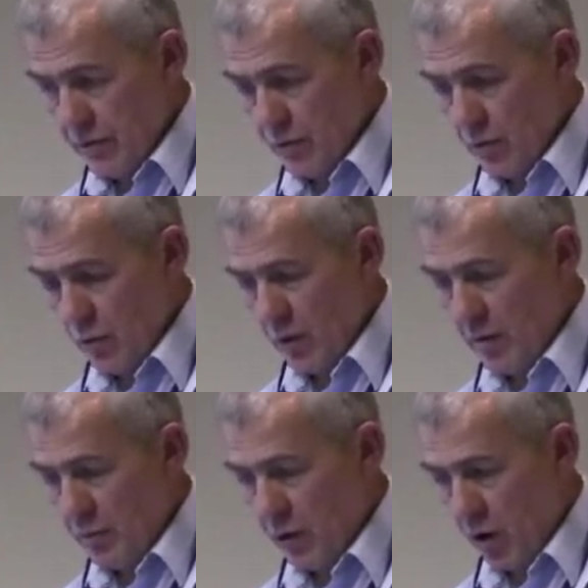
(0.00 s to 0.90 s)
through
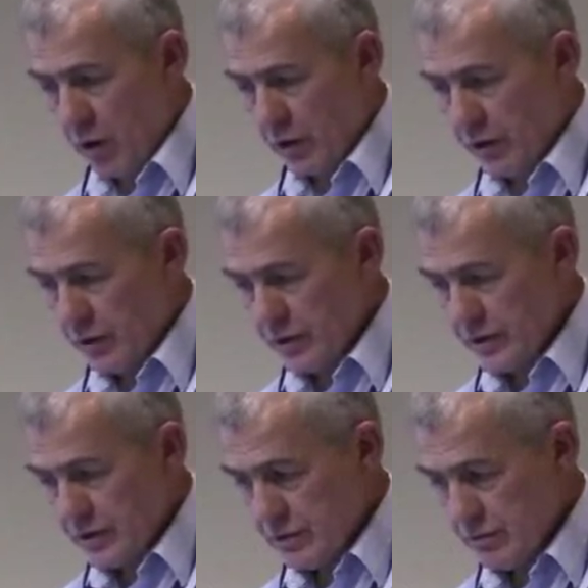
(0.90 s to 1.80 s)
web
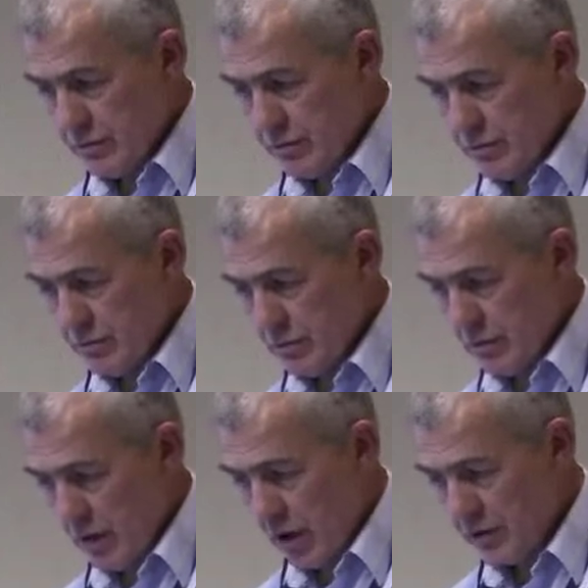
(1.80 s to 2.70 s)
crawlers.
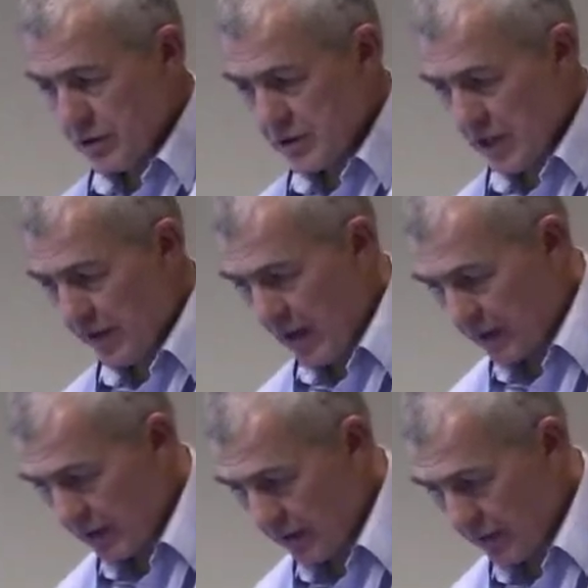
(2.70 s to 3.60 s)
I'll just say that